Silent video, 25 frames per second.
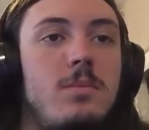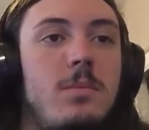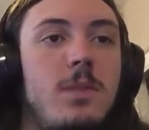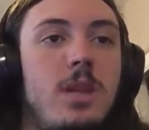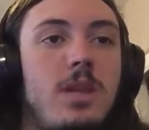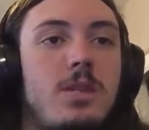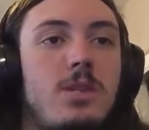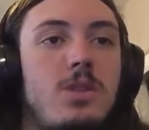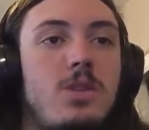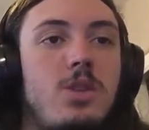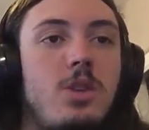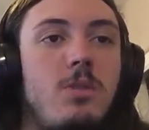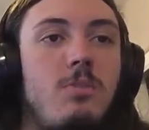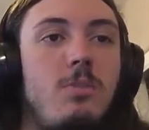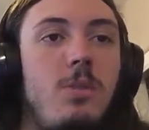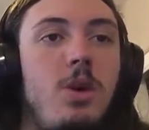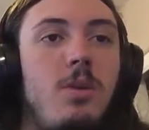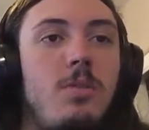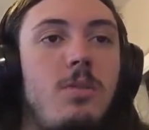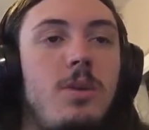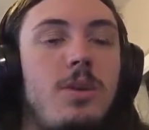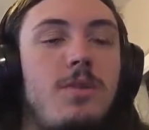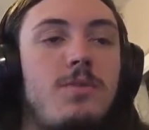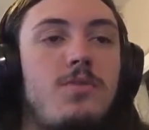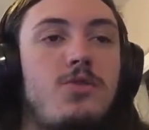This is your
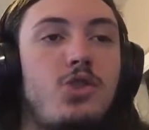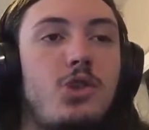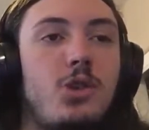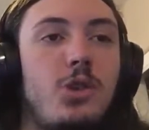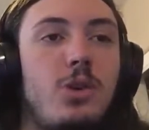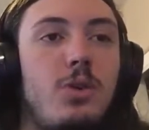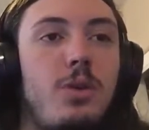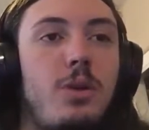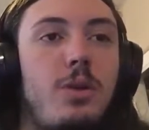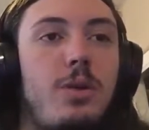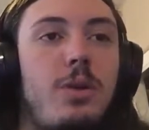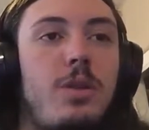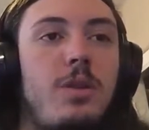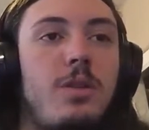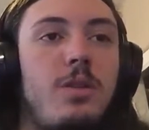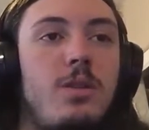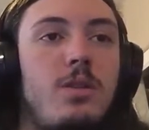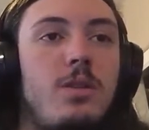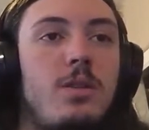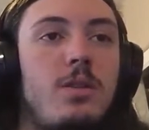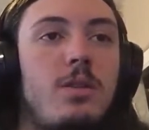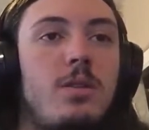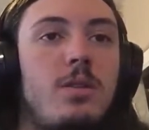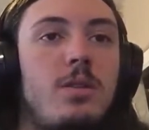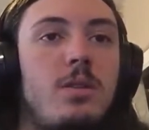moment of truth.
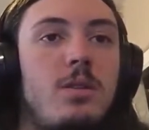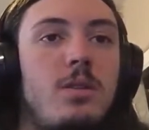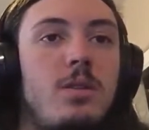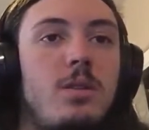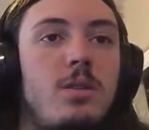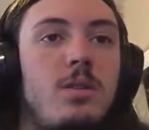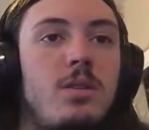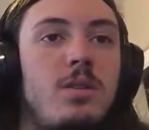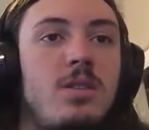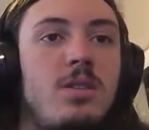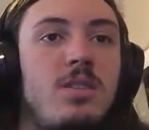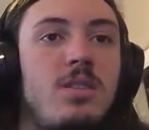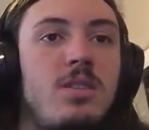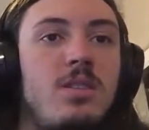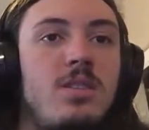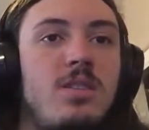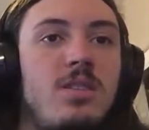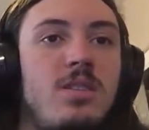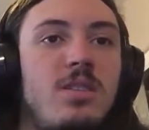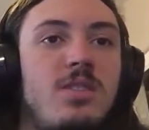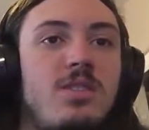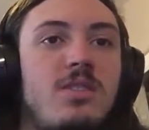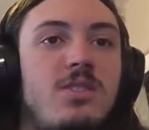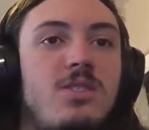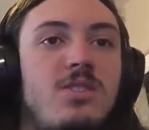
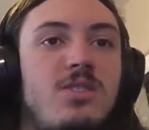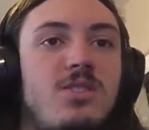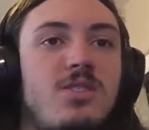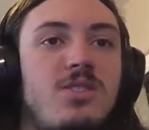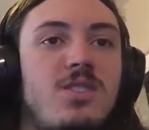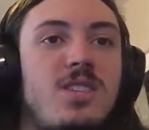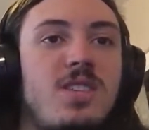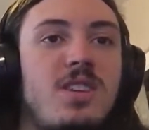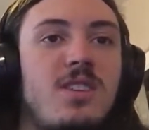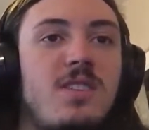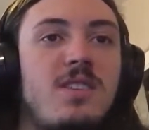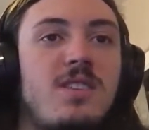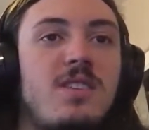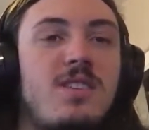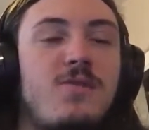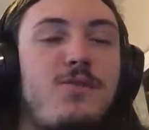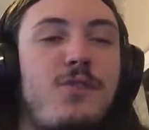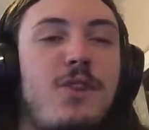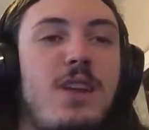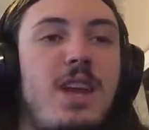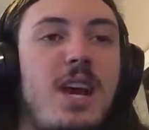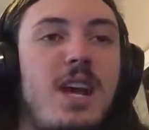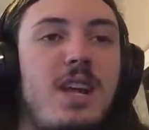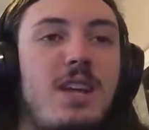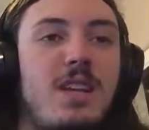This is your series
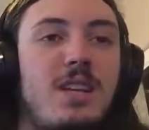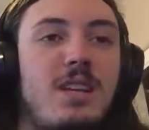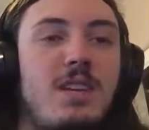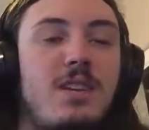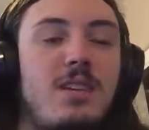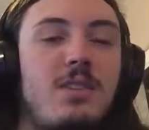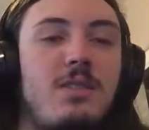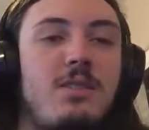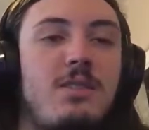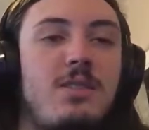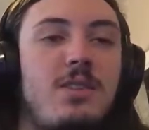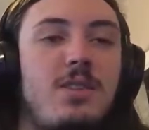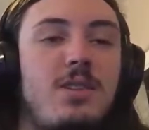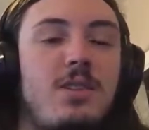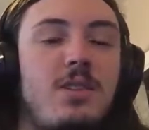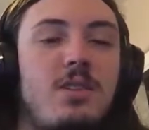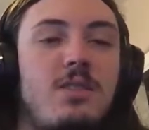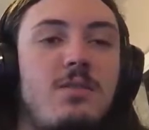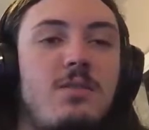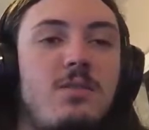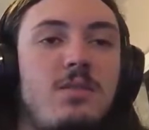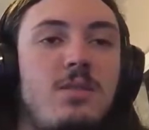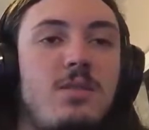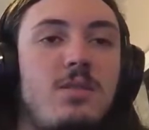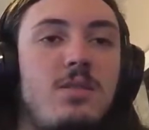finale, or your